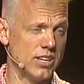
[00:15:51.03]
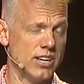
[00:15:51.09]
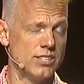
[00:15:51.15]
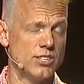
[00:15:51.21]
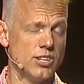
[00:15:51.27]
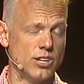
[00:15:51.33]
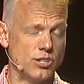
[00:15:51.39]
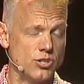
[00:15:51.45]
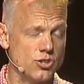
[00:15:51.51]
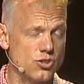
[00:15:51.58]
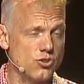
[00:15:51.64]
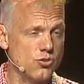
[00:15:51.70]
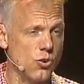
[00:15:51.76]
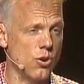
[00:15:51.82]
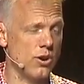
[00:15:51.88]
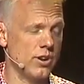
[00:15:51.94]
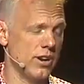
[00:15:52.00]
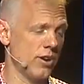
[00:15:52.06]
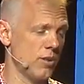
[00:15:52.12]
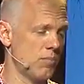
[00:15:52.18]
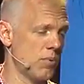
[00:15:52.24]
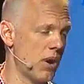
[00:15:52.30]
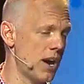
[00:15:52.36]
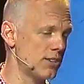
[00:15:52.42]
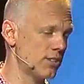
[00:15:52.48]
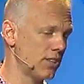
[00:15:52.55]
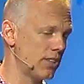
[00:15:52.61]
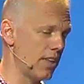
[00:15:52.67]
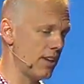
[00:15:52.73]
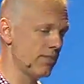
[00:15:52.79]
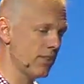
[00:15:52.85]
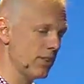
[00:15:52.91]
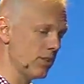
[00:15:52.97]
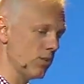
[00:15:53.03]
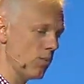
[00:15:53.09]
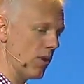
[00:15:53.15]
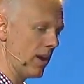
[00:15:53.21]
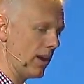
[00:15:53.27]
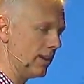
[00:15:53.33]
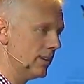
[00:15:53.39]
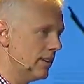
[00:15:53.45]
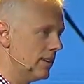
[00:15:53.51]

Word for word: It's an extraordinary project they have under the way.